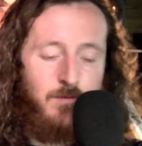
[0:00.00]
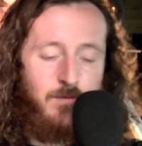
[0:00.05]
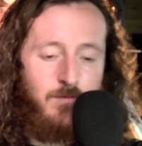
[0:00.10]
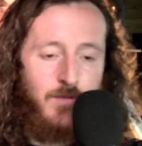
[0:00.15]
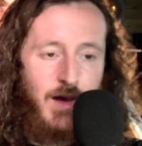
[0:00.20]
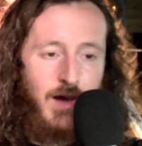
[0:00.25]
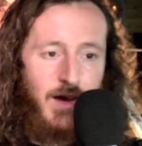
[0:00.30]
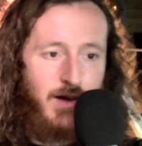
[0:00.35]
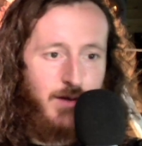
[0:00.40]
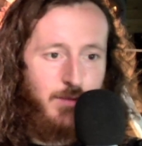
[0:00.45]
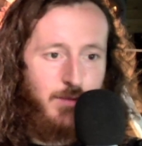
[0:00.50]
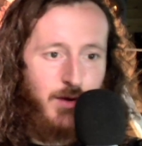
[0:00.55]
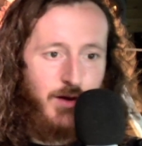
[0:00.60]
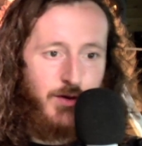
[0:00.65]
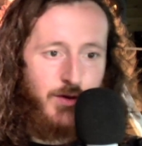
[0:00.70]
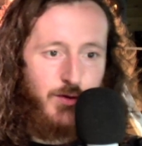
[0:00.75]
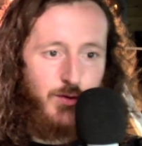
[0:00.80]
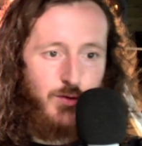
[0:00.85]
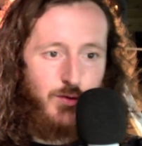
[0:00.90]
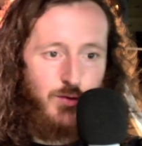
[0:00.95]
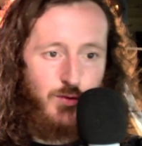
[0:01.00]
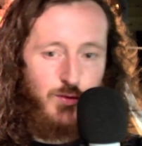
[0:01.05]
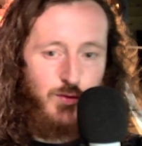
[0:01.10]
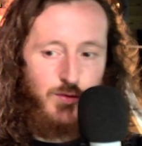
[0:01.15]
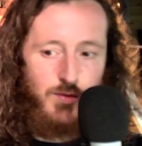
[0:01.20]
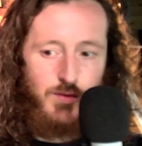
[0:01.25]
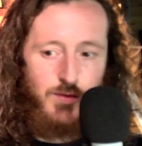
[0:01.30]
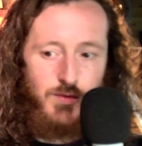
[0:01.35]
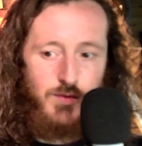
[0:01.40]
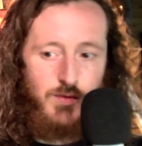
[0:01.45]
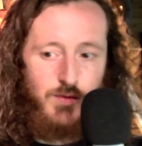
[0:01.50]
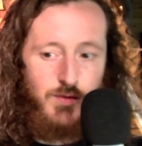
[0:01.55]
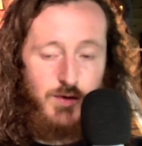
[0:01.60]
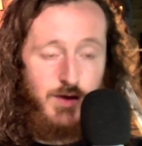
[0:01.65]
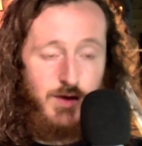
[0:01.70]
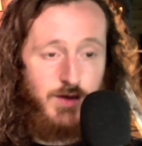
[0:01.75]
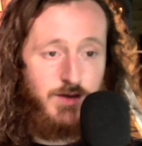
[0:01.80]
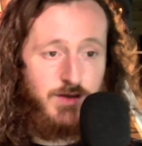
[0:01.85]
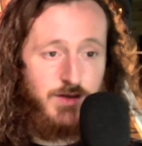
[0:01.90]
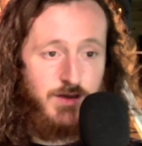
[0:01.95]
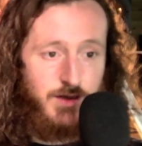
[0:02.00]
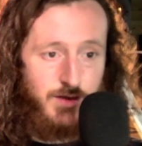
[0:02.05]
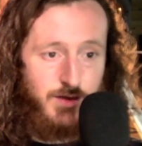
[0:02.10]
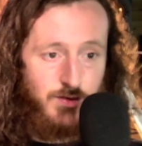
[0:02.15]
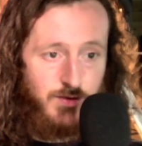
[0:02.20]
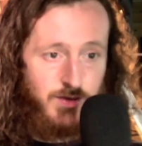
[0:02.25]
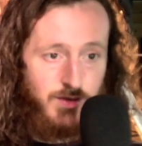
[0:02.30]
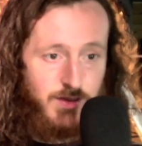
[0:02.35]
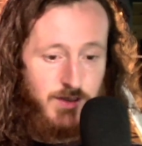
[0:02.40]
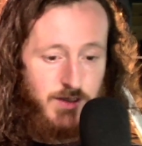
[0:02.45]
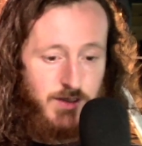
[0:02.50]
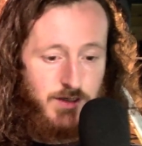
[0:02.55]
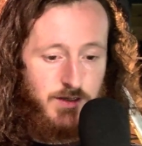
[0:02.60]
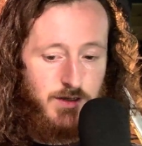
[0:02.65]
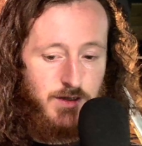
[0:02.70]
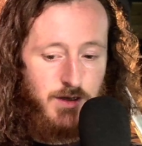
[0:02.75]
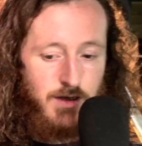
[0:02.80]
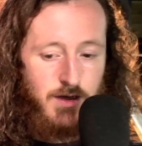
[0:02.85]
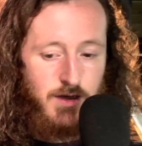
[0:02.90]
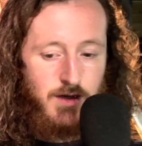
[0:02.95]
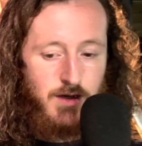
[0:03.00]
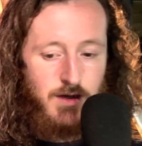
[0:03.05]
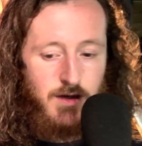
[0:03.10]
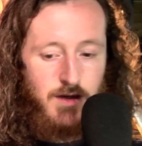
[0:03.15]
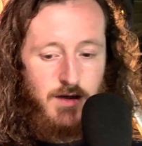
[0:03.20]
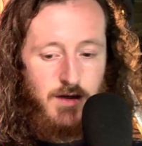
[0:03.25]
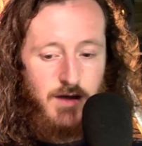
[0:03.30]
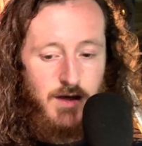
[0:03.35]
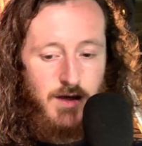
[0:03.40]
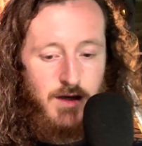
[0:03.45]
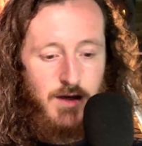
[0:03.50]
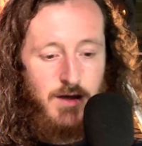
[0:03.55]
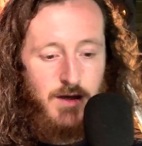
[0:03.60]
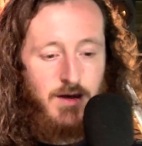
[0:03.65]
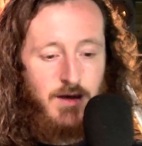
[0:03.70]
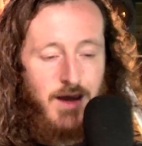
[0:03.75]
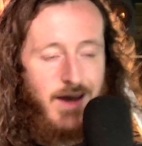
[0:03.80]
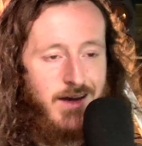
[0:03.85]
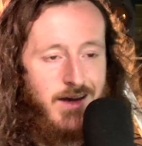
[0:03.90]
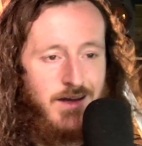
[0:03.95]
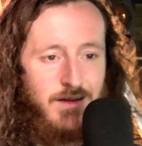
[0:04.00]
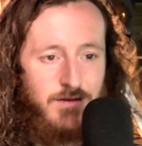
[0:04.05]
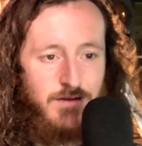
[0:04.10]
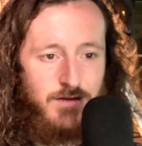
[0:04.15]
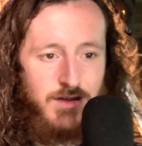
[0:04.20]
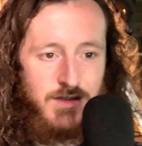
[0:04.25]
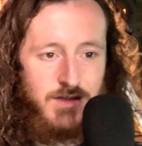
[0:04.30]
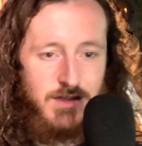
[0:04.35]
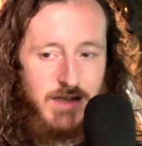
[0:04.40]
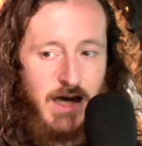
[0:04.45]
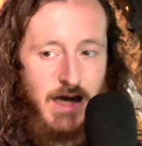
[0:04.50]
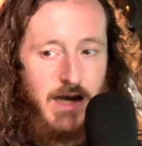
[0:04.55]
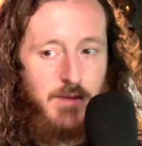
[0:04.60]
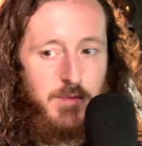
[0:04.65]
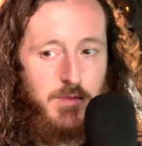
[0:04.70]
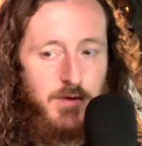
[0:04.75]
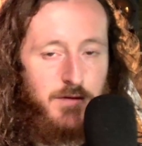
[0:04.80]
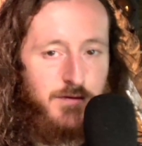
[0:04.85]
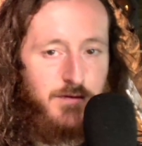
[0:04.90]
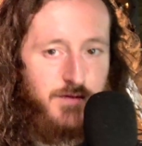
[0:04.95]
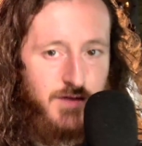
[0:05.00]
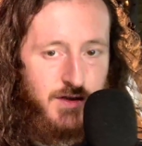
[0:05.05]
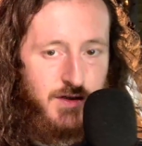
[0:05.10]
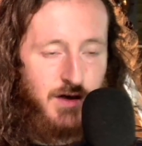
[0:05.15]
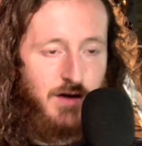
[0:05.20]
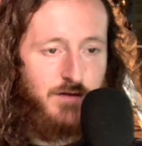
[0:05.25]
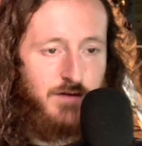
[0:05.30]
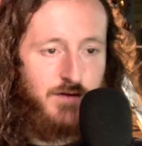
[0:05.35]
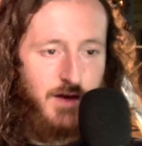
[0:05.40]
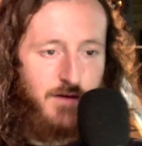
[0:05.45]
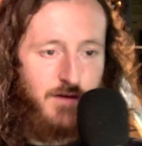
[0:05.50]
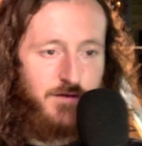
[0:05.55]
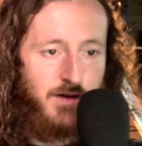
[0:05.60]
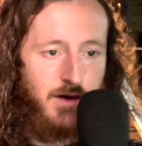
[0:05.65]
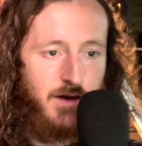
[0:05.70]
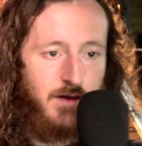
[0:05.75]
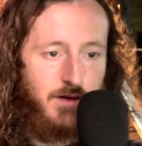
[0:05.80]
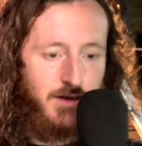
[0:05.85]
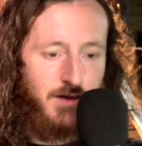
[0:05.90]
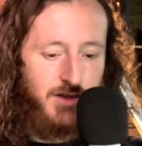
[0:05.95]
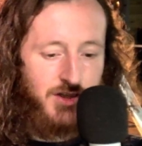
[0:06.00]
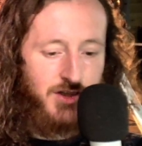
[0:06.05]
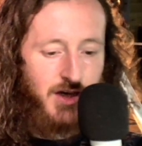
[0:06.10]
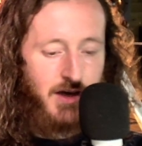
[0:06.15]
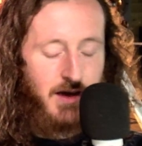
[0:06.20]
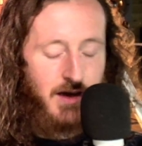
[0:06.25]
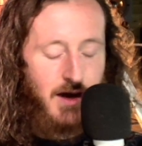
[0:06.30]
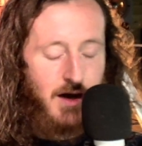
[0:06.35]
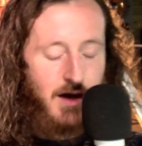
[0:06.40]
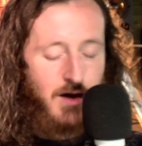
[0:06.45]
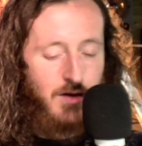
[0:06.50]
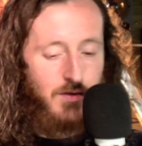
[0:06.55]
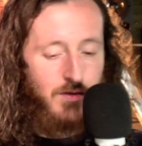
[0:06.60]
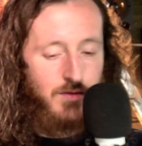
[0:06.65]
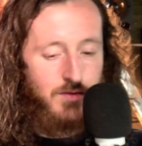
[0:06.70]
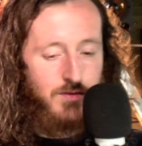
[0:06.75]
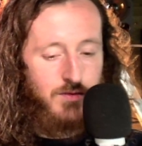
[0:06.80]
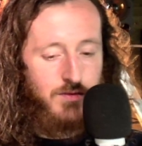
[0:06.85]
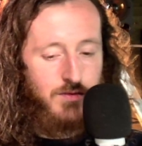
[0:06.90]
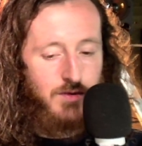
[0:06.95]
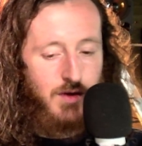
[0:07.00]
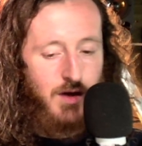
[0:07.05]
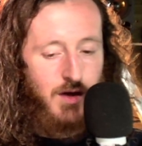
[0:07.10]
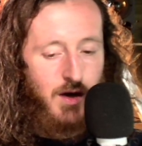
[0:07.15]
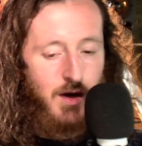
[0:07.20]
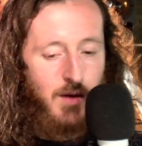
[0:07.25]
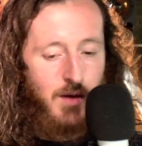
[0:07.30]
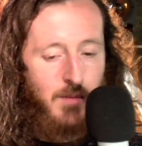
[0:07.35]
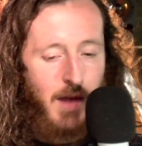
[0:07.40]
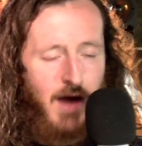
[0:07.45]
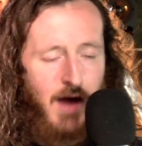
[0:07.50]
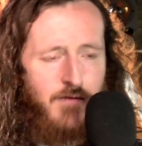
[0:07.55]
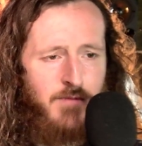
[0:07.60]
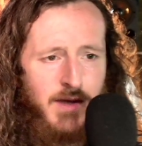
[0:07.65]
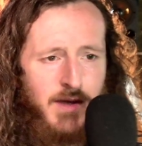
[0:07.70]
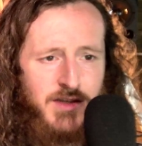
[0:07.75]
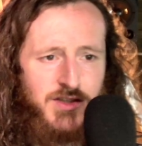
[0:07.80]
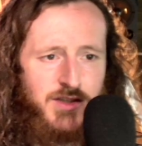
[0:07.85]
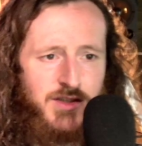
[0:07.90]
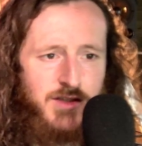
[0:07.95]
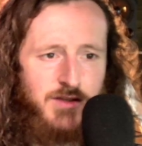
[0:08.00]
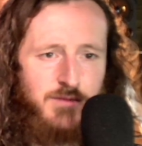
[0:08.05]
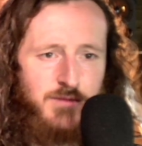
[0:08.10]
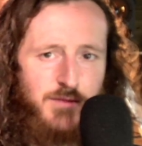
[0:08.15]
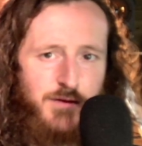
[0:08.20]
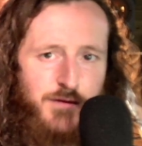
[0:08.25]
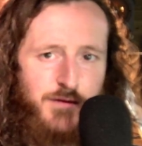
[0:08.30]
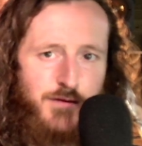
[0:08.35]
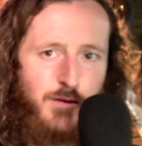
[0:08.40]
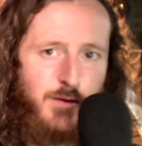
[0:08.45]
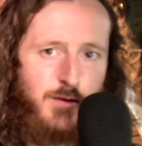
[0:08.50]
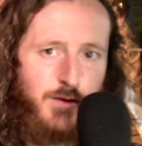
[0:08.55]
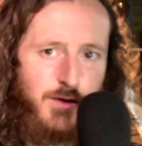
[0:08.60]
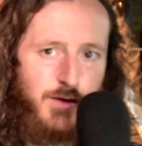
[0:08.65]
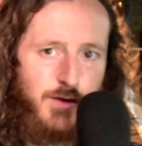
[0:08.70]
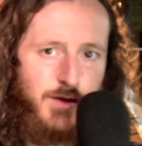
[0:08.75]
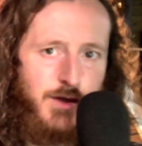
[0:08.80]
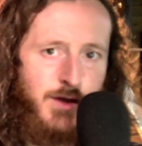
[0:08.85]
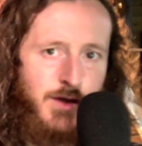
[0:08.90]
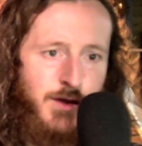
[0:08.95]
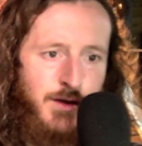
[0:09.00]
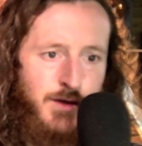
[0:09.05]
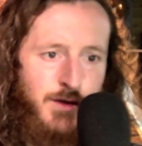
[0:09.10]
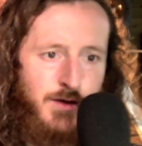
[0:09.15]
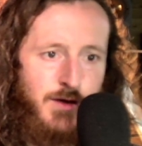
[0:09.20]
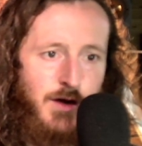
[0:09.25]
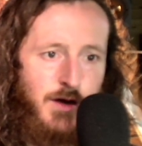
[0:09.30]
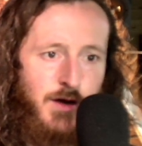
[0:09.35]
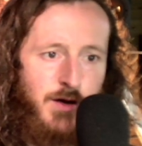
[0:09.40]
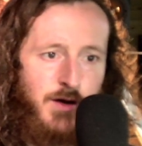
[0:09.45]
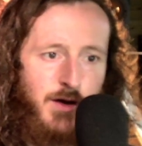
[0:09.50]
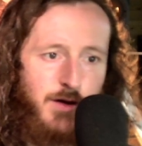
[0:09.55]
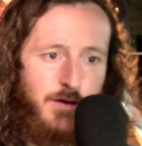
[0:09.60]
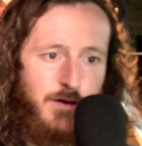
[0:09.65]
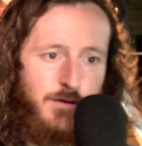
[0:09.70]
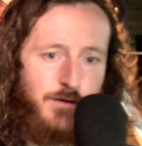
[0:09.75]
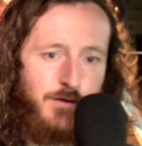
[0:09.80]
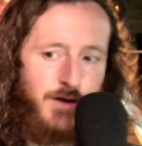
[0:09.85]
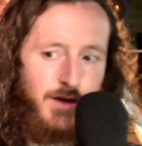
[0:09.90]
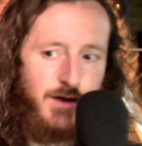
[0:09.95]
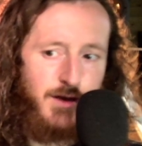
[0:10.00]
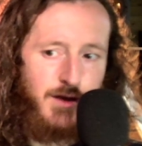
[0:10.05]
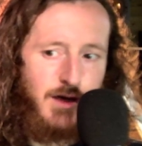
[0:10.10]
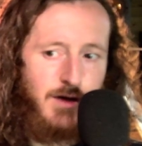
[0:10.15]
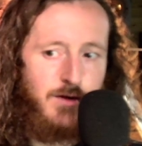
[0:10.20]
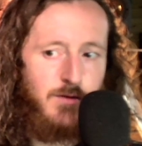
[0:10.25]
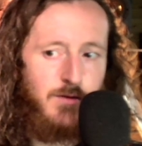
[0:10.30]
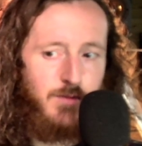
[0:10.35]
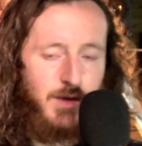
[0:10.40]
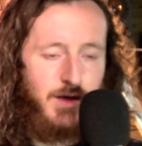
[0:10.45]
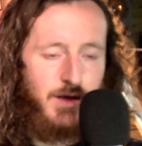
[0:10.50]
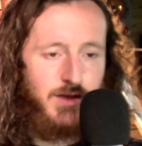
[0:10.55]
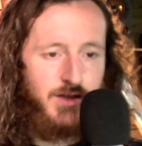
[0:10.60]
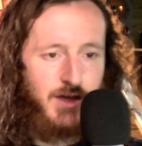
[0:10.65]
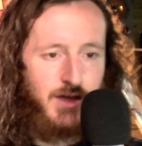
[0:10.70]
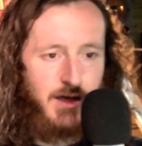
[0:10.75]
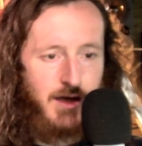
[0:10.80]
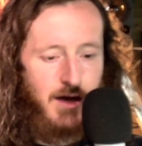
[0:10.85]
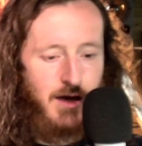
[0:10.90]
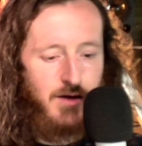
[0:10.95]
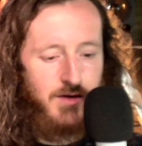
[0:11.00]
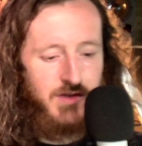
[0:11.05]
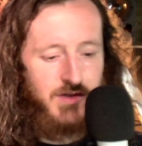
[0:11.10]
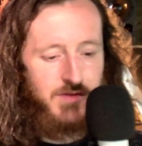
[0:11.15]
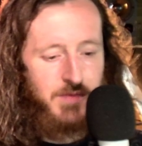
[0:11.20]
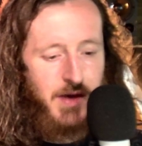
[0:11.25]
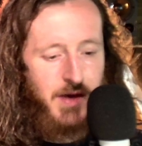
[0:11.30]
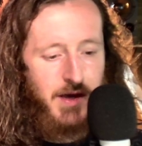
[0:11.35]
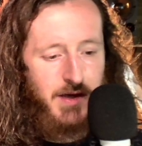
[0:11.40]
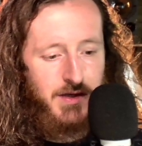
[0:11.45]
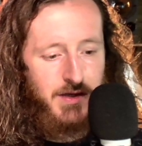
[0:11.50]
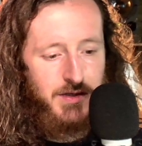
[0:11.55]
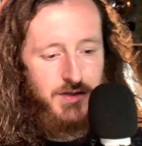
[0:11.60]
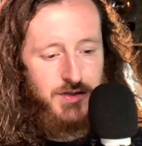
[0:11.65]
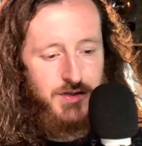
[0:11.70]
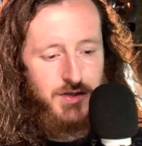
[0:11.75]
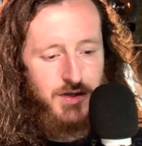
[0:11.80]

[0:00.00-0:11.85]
anybody who is interested in any of this type of stuff, definitely check out. I've mentioned him before in another video, but check out his page.